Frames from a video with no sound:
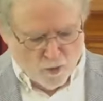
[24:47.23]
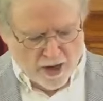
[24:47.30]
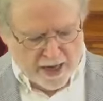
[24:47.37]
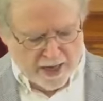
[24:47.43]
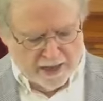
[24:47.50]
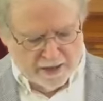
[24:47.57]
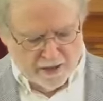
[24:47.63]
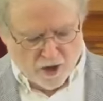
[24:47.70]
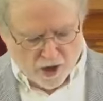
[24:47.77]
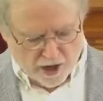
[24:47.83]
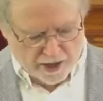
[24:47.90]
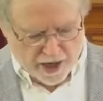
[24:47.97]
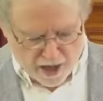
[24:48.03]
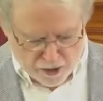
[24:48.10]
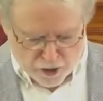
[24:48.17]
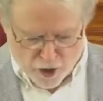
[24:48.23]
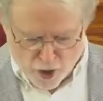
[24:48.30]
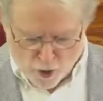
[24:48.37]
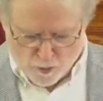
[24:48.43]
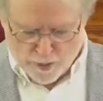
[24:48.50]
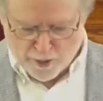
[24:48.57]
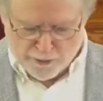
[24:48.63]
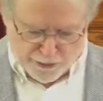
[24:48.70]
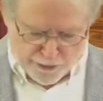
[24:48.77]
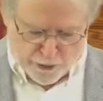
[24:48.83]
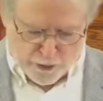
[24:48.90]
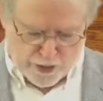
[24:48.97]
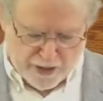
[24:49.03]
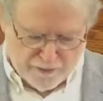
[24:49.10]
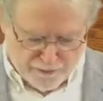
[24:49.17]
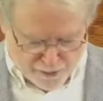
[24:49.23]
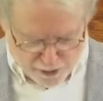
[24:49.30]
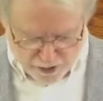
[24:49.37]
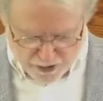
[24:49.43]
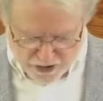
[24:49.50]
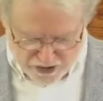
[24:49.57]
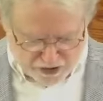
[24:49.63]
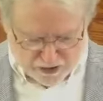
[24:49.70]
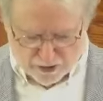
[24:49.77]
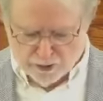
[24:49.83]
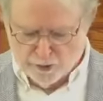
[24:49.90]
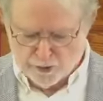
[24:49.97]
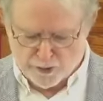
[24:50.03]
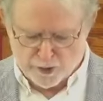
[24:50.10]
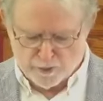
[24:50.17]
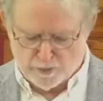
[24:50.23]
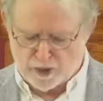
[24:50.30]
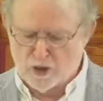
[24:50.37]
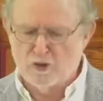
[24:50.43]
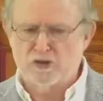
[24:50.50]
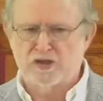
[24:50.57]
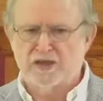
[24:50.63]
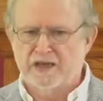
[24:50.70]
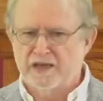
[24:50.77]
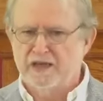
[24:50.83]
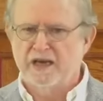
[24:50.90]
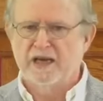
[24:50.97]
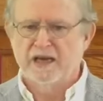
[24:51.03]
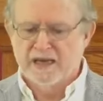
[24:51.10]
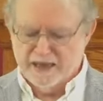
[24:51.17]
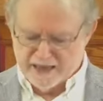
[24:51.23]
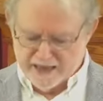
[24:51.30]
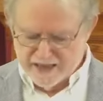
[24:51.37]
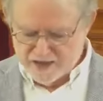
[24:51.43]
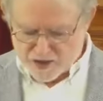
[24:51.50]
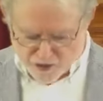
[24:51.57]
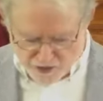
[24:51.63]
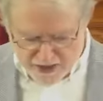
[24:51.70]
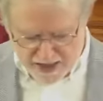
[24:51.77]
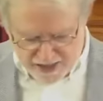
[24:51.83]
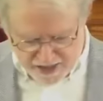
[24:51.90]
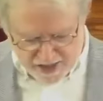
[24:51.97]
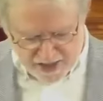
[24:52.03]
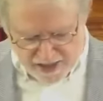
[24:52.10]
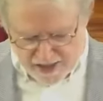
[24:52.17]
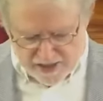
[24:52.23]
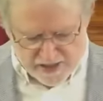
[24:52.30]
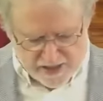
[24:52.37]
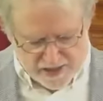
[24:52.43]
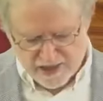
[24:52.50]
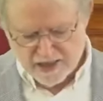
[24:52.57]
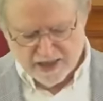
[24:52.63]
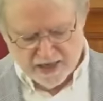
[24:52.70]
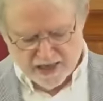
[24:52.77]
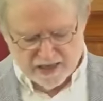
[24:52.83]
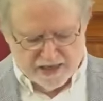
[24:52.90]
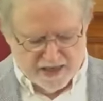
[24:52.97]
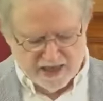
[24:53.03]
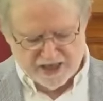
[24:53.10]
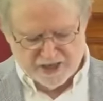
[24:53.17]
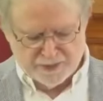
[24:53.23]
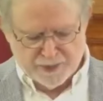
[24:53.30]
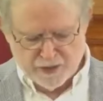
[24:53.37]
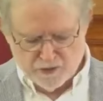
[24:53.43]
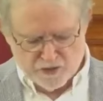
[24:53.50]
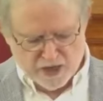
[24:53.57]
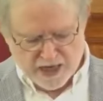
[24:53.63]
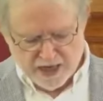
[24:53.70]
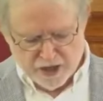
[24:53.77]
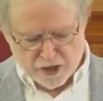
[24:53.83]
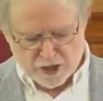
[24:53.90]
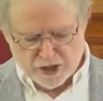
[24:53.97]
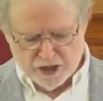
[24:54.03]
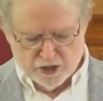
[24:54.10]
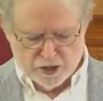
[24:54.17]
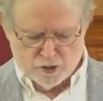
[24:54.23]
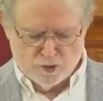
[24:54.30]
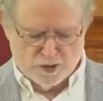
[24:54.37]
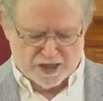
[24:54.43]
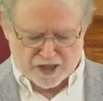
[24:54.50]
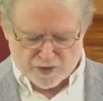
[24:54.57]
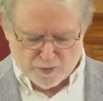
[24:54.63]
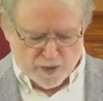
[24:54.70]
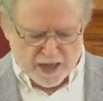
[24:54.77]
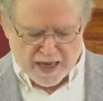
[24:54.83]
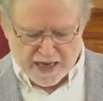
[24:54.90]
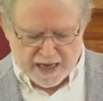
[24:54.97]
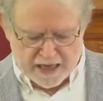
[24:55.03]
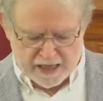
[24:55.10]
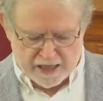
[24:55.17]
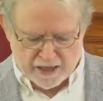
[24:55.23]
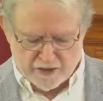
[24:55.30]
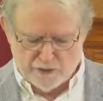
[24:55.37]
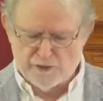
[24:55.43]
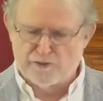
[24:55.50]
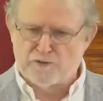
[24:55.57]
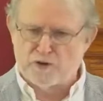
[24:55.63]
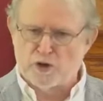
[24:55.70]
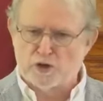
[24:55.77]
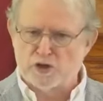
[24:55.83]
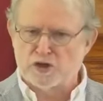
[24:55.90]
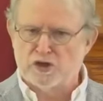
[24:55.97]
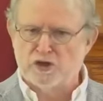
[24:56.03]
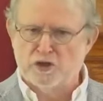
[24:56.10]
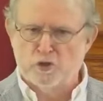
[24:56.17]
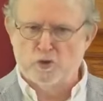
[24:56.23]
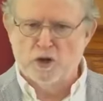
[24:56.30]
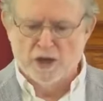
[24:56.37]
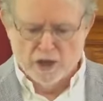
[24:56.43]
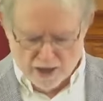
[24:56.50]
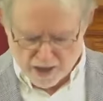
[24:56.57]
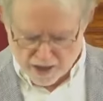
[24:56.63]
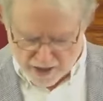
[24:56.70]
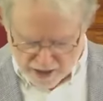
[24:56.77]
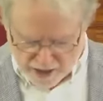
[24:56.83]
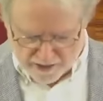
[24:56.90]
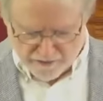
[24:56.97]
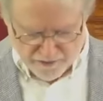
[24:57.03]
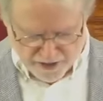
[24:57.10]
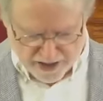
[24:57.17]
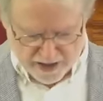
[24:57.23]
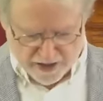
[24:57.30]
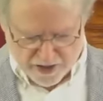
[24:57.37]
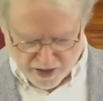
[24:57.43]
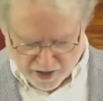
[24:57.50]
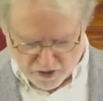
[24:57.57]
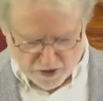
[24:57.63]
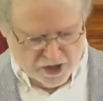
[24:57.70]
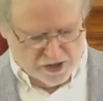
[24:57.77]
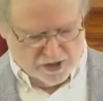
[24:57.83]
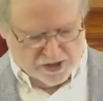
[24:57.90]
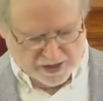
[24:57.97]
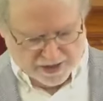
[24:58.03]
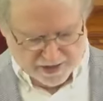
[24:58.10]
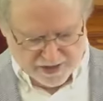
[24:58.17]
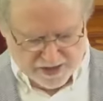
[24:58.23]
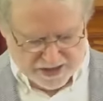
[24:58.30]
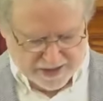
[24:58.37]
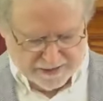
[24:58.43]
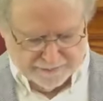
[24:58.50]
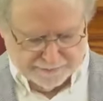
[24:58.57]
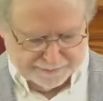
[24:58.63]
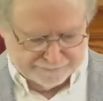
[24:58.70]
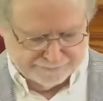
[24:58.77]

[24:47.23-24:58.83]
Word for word: when on October 31st, Luther posted his theses, Disputation to Explain the Virtue of Indulgences.